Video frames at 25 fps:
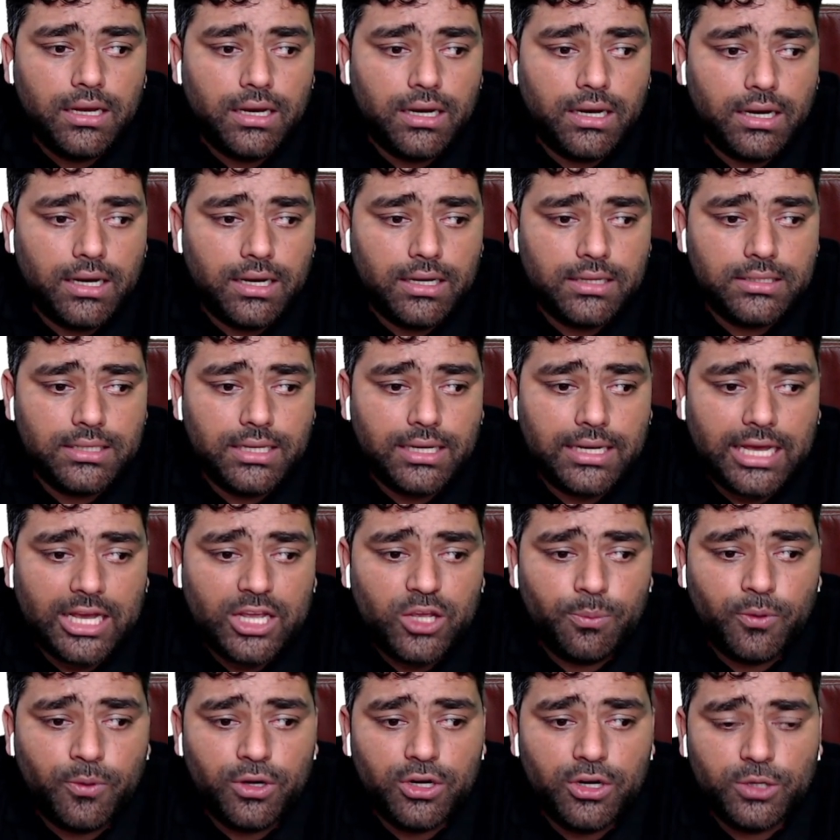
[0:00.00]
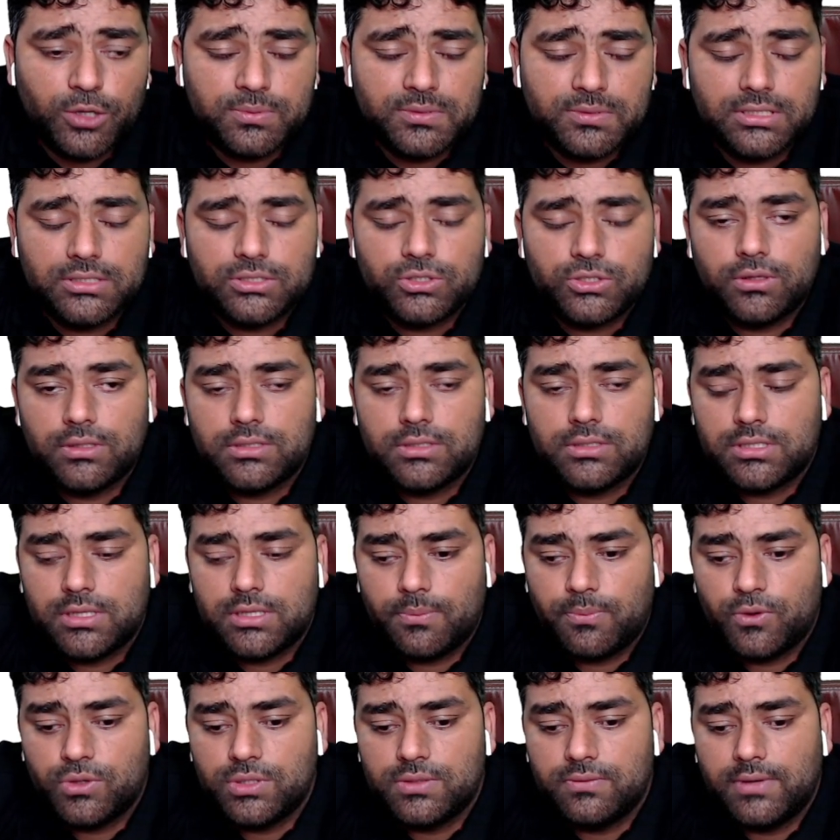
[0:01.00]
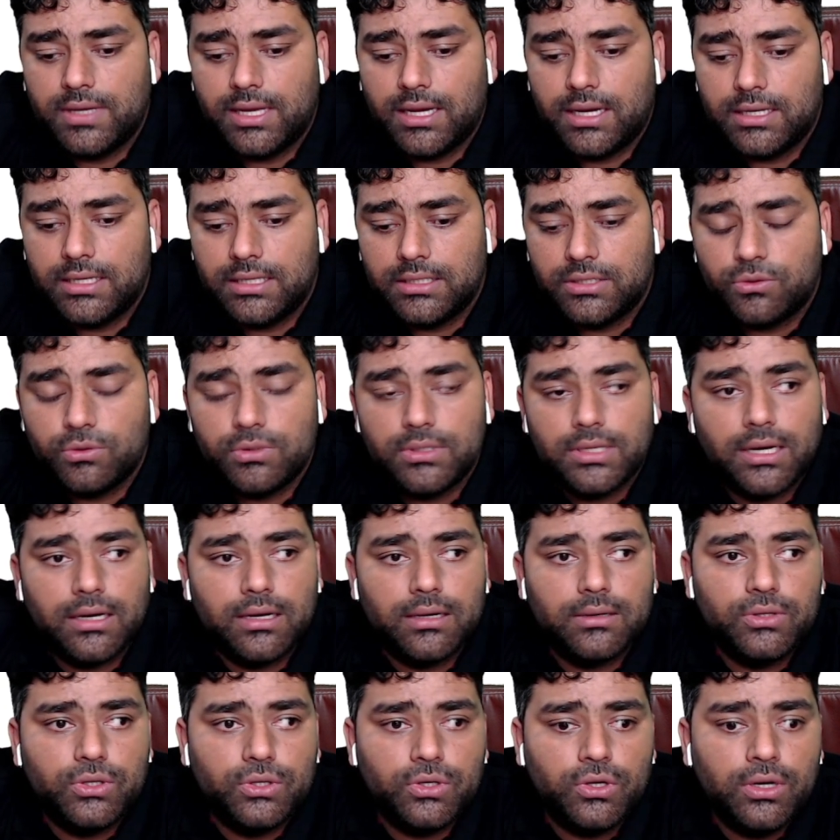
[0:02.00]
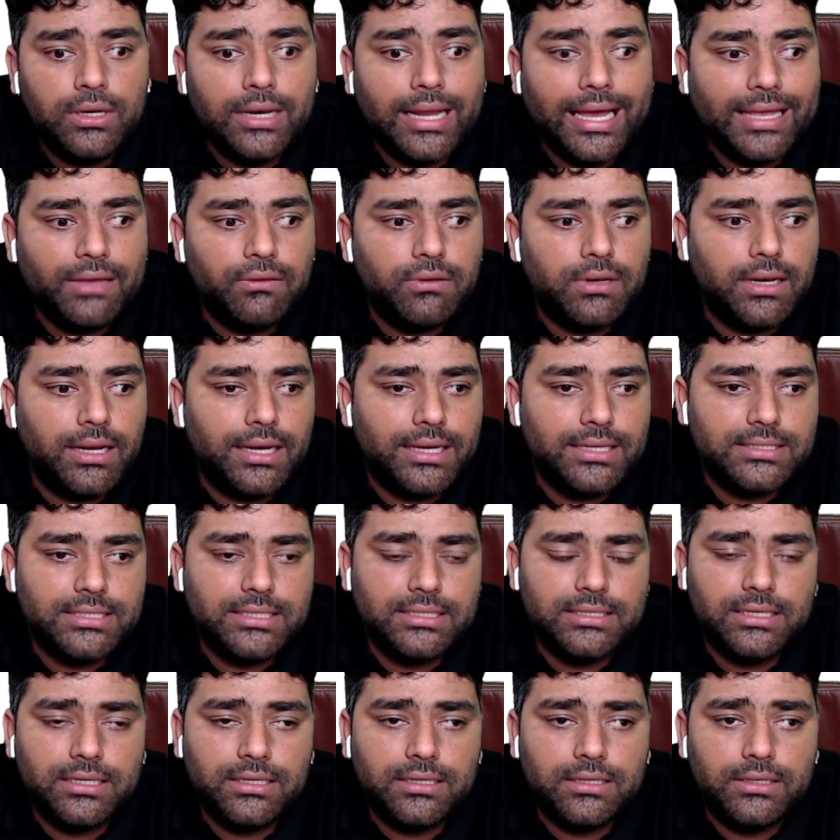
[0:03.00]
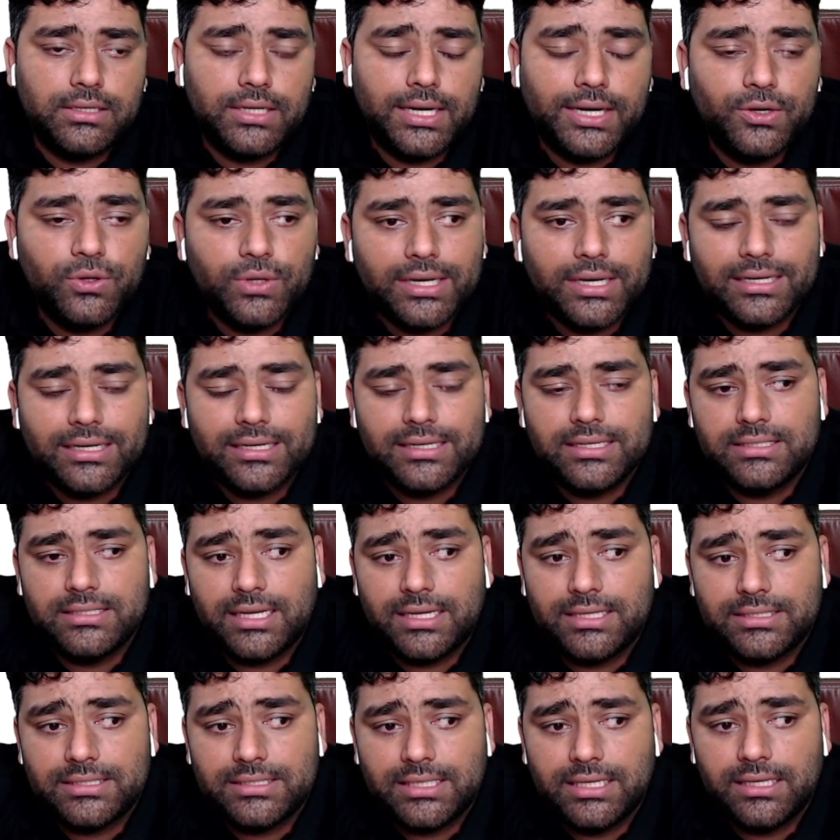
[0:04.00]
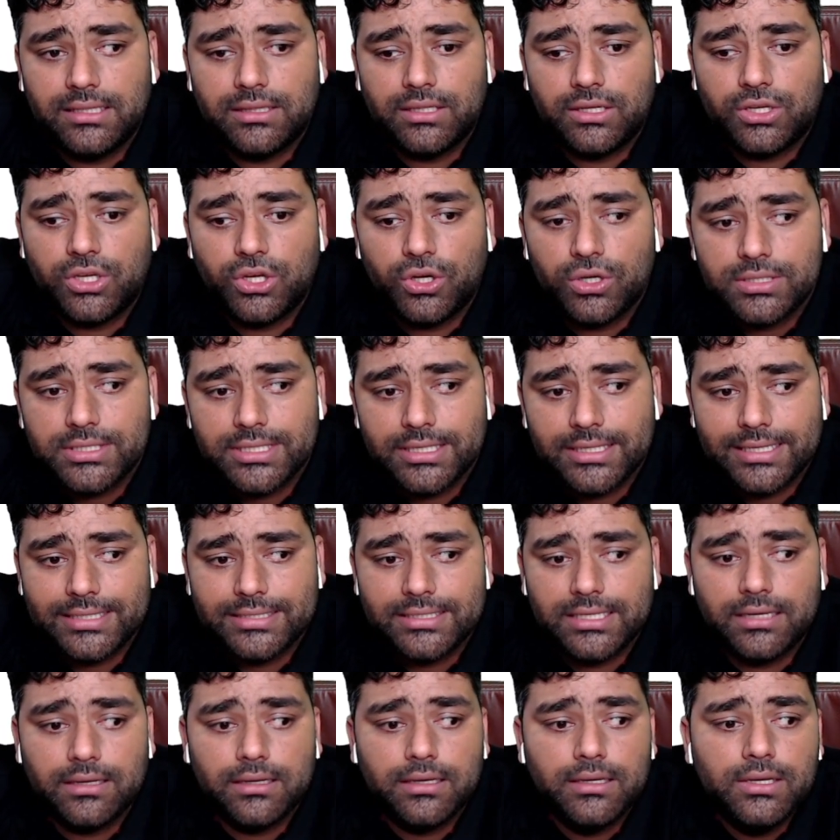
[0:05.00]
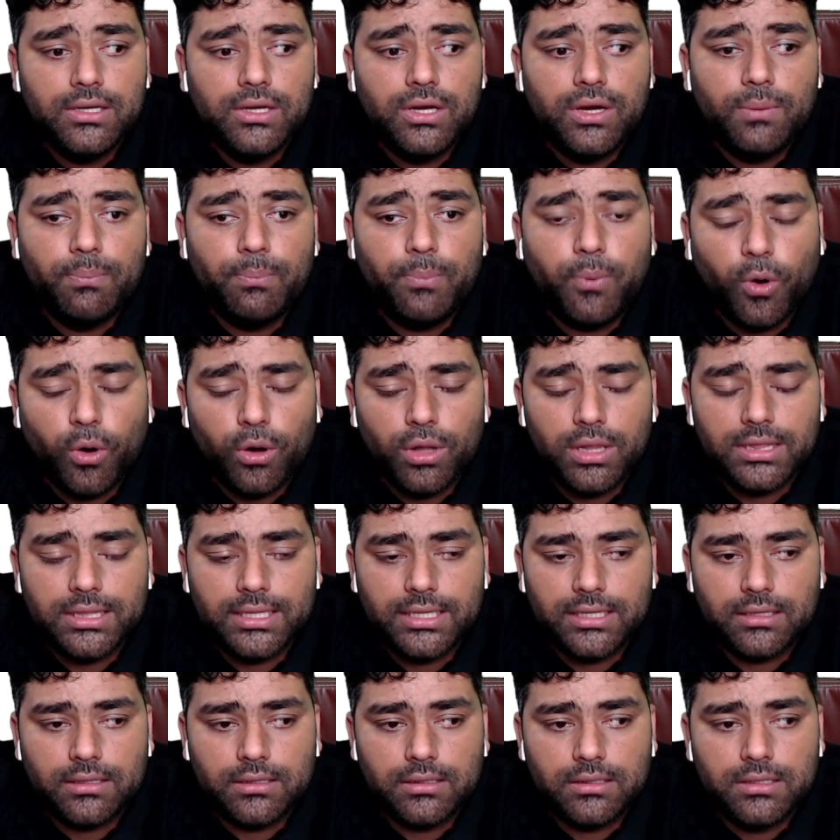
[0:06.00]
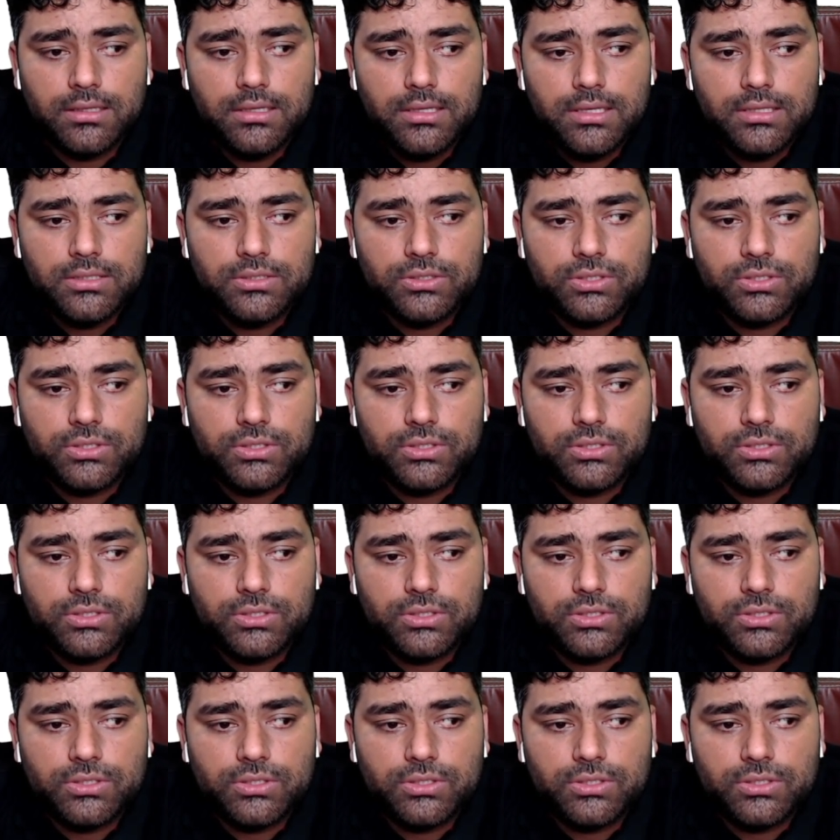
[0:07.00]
The live poll option. So suppose we are into the live class, and the educator is asking the question as the poll there.